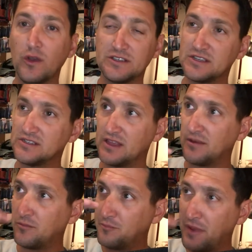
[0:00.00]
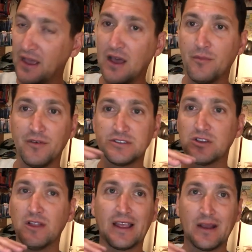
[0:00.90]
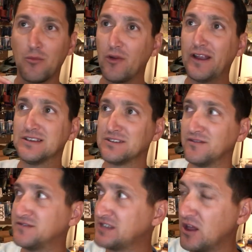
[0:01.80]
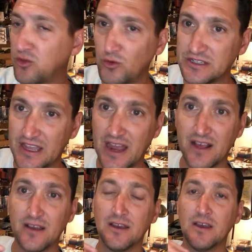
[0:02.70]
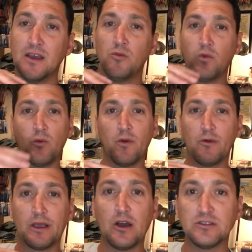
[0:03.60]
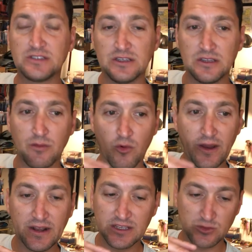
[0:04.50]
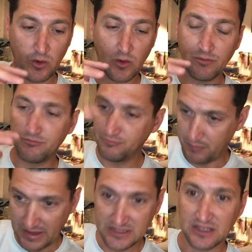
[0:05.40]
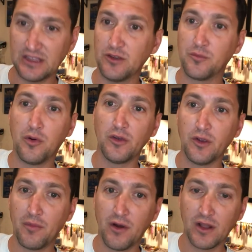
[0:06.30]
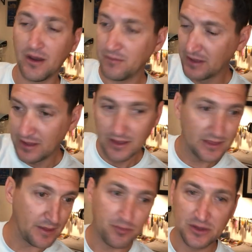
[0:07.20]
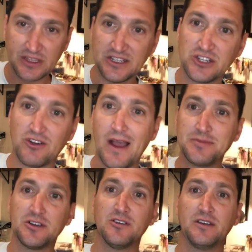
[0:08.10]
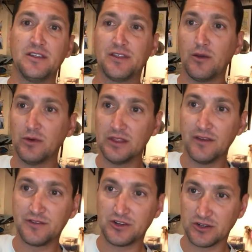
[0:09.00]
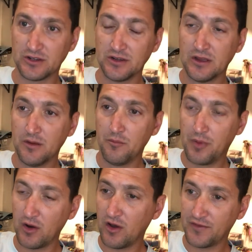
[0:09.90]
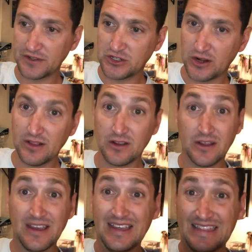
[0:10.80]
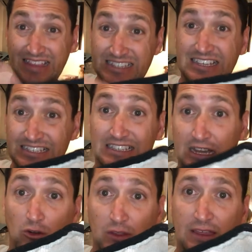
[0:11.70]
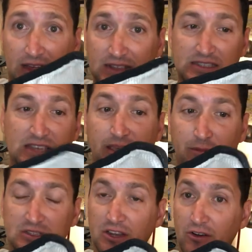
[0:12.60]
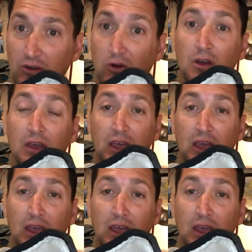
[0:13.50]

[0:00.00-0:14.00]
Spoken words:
hoists as they pick up. So like in the marinas of South Louisiana, when we would go to the marinas, we would basically, you pull your boat up, they put these straps underneath, it would lift your boat off the trailer. This is literally that same material.